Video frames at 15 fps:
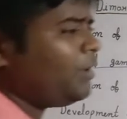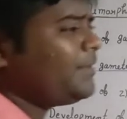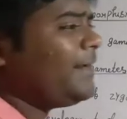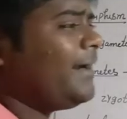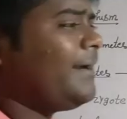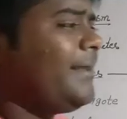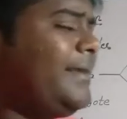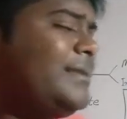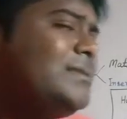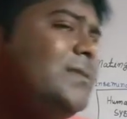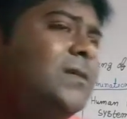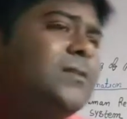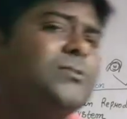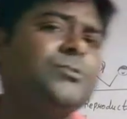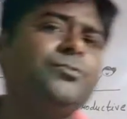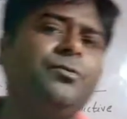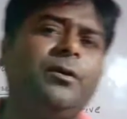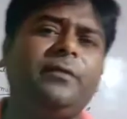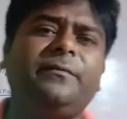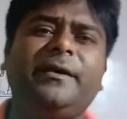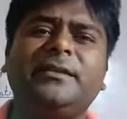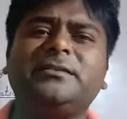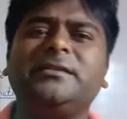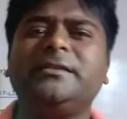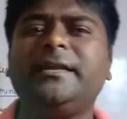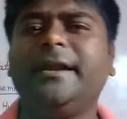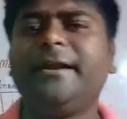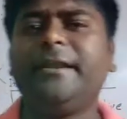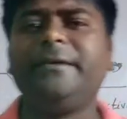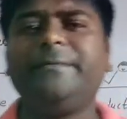that asexual,
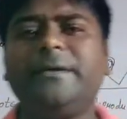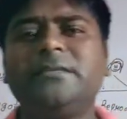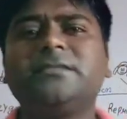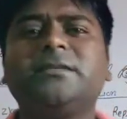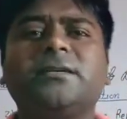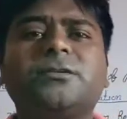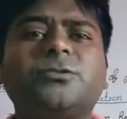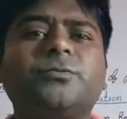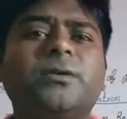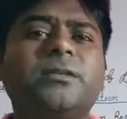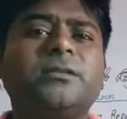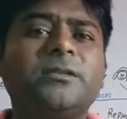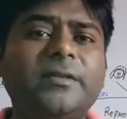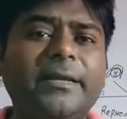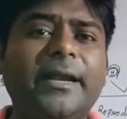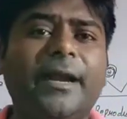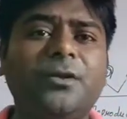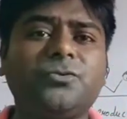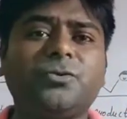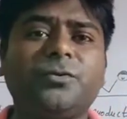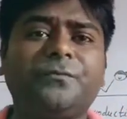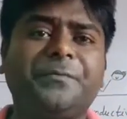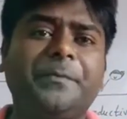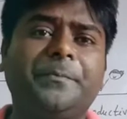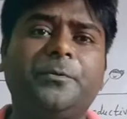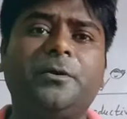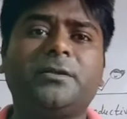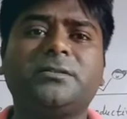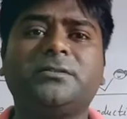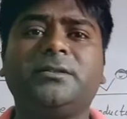vegetative and sexual, three kinds of
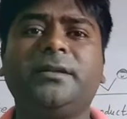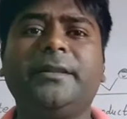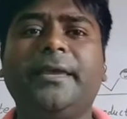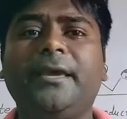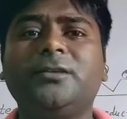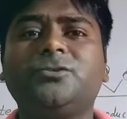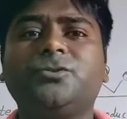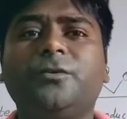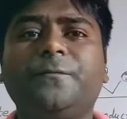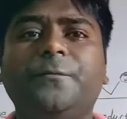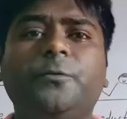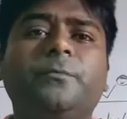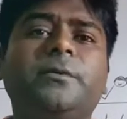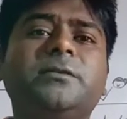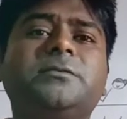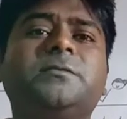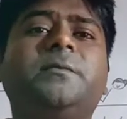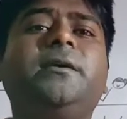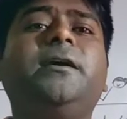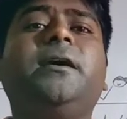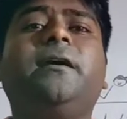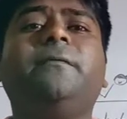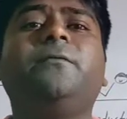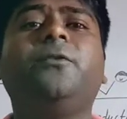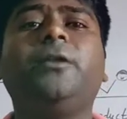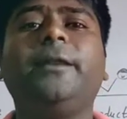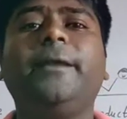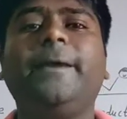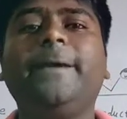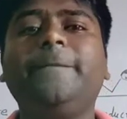reproduction. In case of humans we have
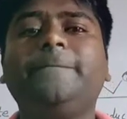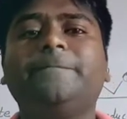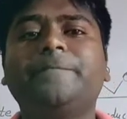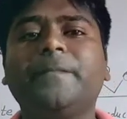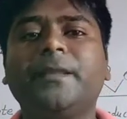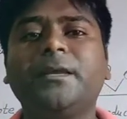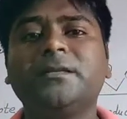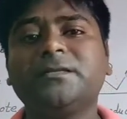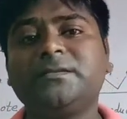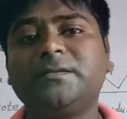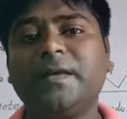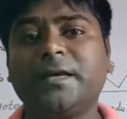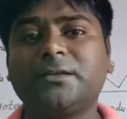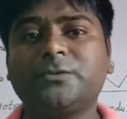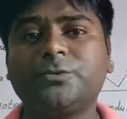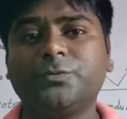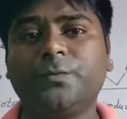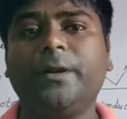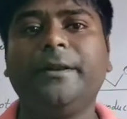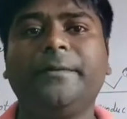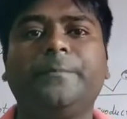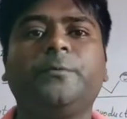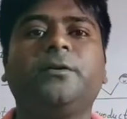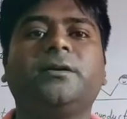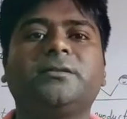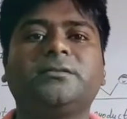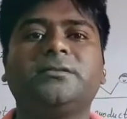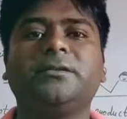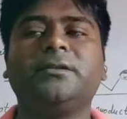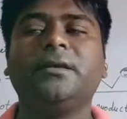only sexual
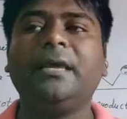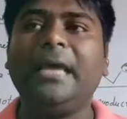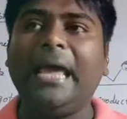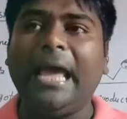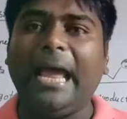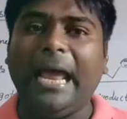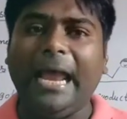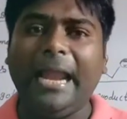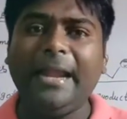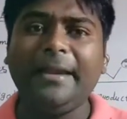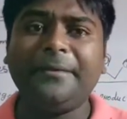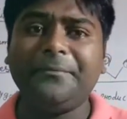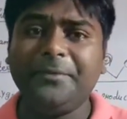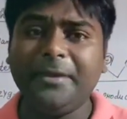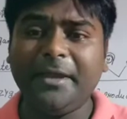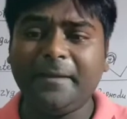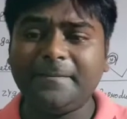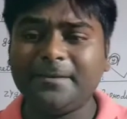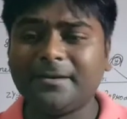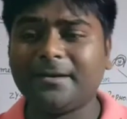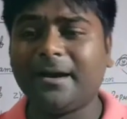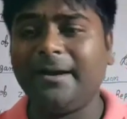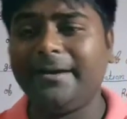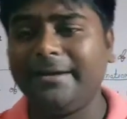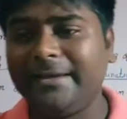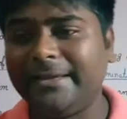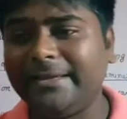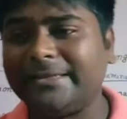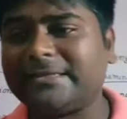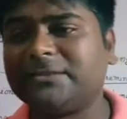reproduction, and we have the
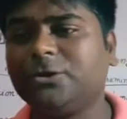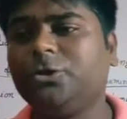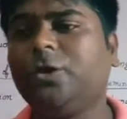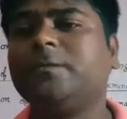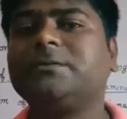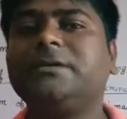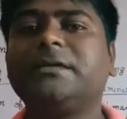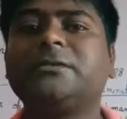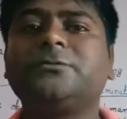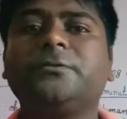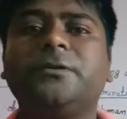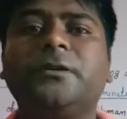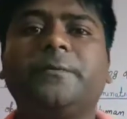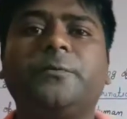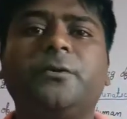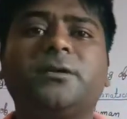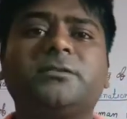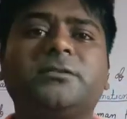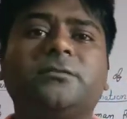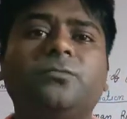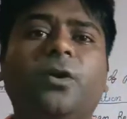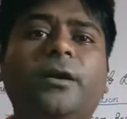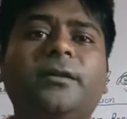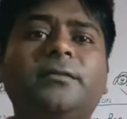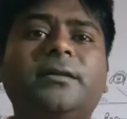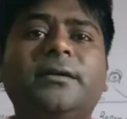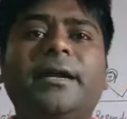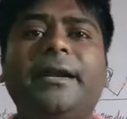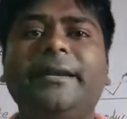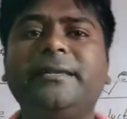condition of sexual reproduction. What is the
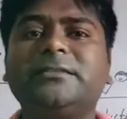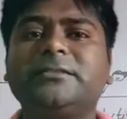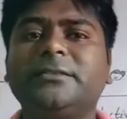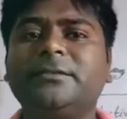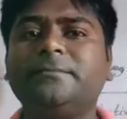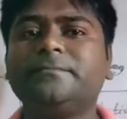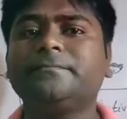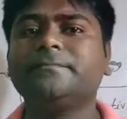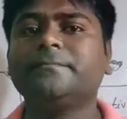condition?